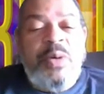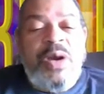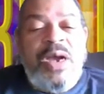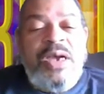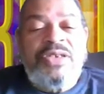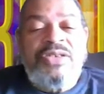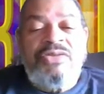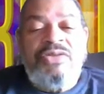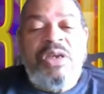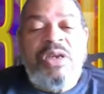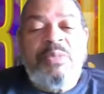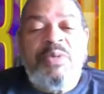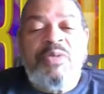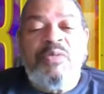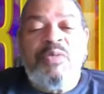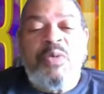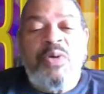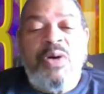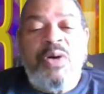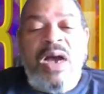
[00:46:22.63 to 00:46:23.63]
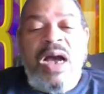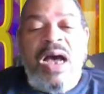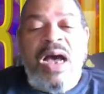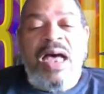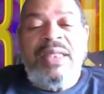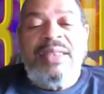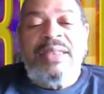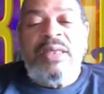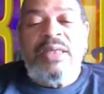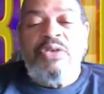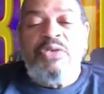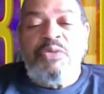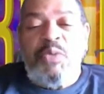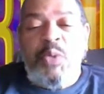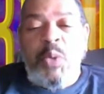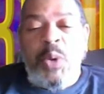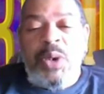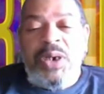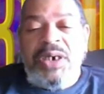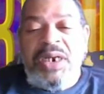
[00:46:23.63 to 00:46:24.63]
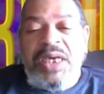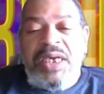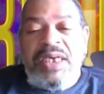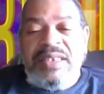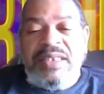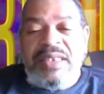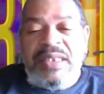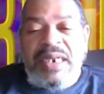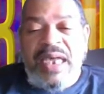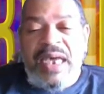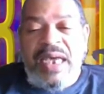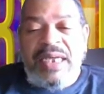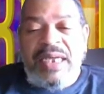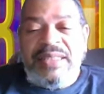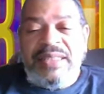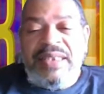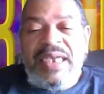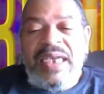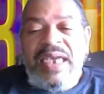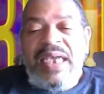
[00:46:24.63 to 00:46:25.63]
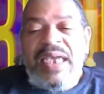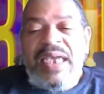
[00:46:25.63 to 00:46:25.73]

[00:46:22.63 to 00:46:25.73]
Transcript: prostrate before God those 40 days and nights